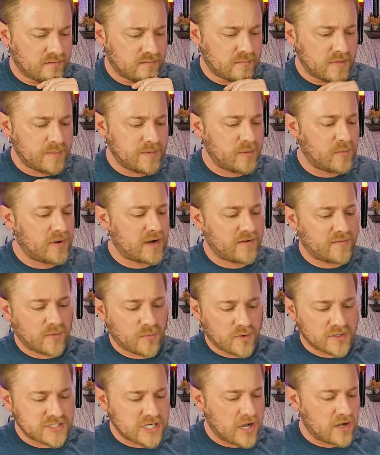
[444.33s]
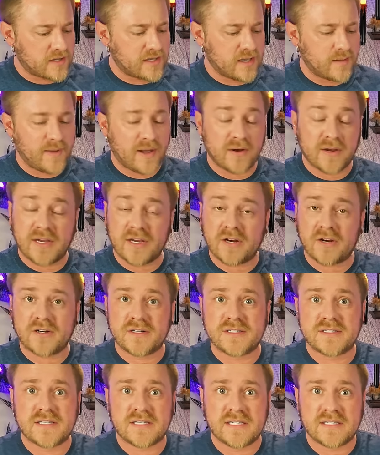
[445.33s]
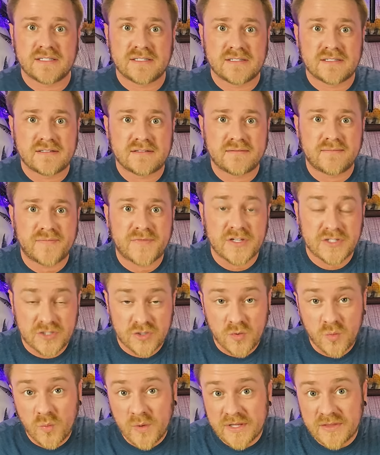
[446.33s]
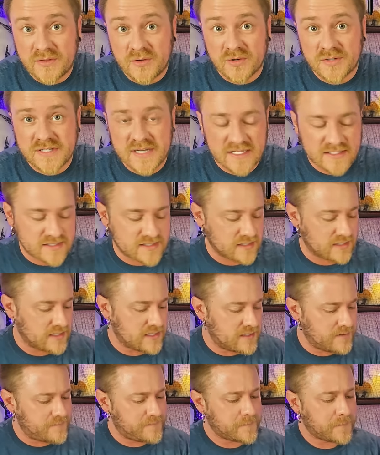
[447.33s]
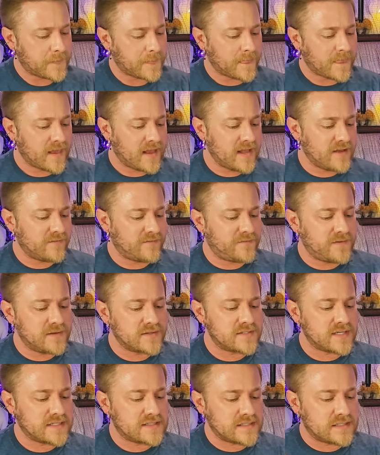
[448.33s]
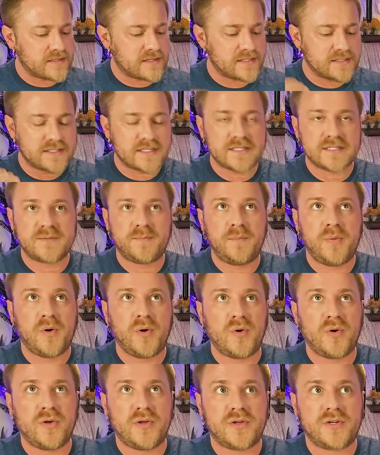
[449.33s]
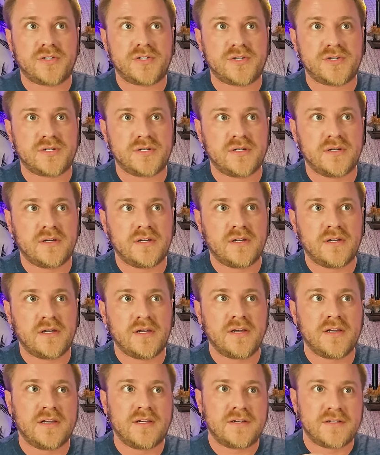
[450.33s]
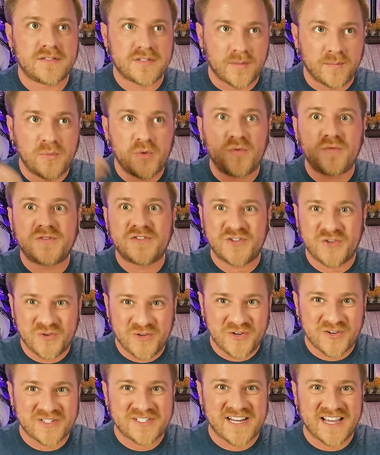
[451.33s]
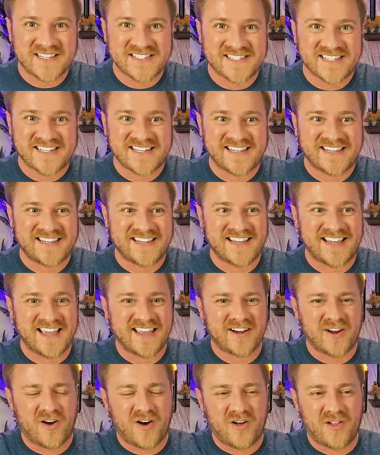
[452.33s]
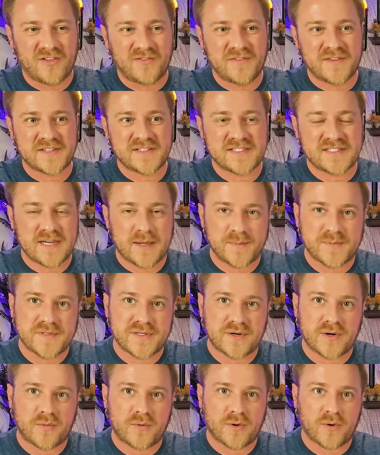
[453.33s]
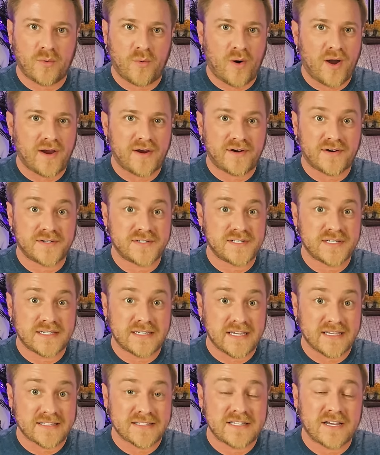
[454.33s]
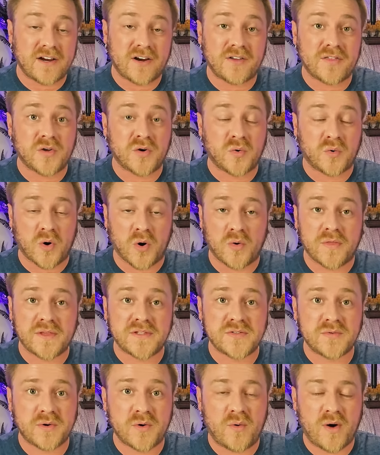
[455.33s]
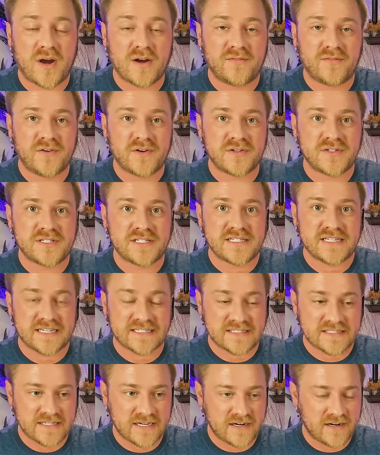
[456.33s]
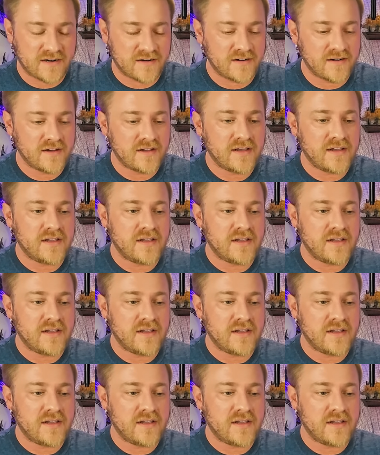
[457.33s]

Maybe whatever we're talking about here is to do with your destiny. It feels like there is this push to move to your destiny and all of the steps that are required to get there, the growth that's required for you to get there.